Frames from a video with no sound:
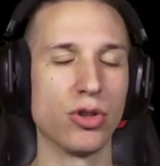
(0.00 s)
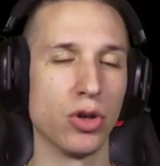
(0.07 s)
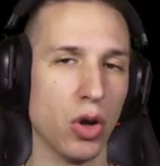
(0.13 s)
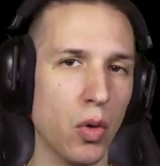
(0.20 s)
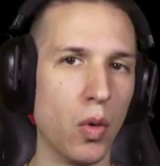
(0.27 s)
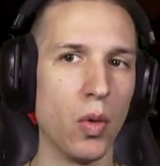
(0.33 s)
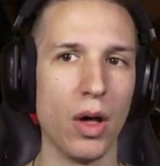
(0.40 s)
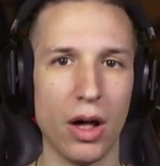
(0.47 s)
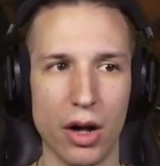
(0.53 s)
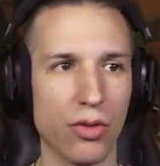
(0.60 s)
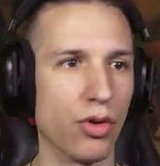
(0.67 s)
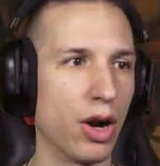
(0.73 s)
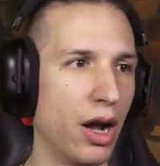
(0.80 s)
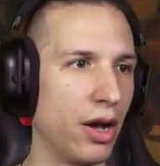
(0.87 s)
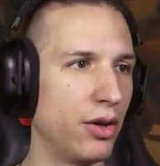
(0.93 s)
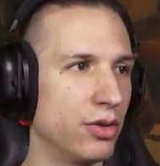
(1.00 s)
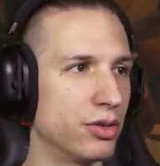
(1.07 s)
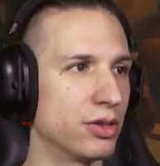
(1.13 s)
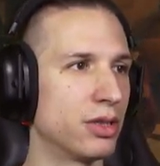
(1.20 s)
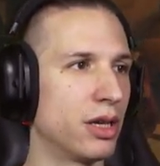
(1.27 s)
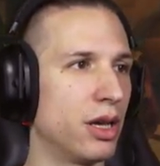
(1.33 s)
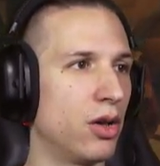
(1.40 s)
to go
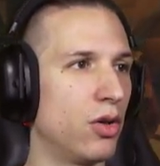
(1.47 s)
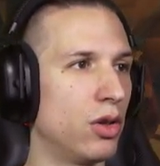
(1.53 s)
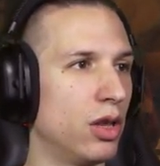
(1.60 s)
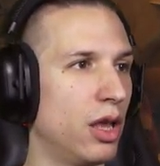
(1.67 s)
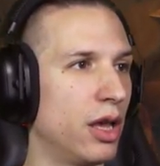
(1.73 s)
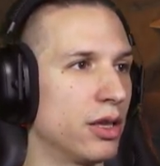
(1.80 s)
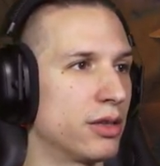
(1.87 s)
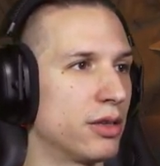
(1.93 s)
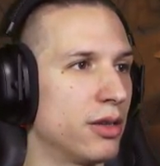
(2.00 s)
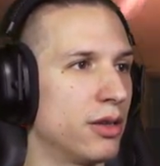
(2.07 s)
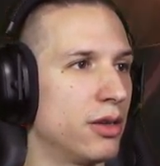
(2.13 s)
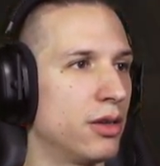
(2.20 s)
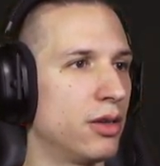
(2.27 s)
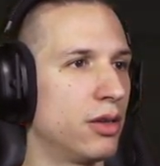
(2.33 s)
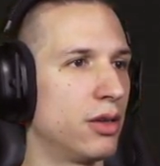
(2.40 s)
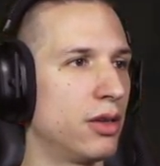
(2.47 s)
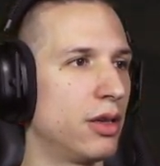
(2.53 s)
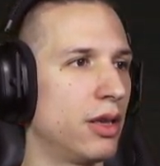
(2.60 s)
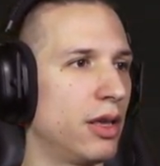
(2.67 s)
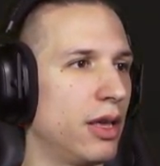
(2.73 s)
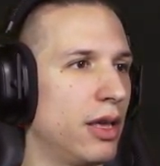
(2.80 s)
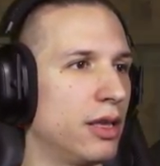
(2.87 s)
around a whole lot
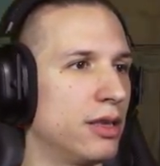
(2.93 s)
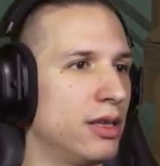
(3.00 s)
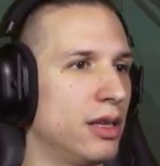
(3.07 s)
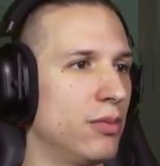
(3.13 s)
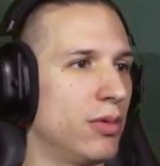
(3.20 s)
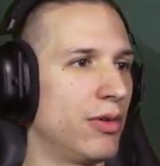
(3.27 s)
and deal